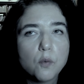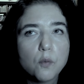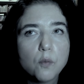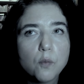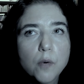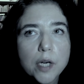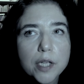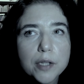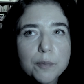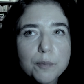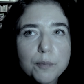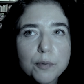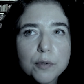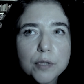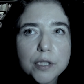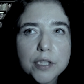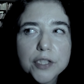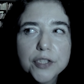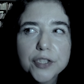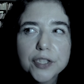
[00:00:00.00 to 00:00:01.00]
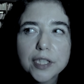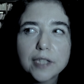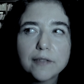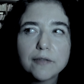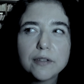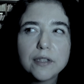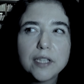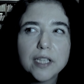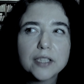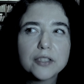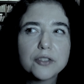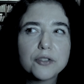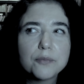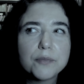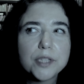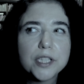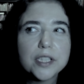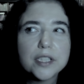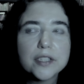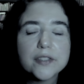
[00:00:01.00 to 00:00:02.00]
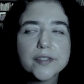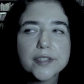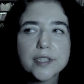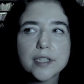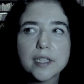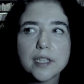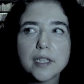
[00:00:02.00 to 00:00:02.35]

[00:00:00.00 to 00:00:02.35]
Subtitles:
One point I would like to make is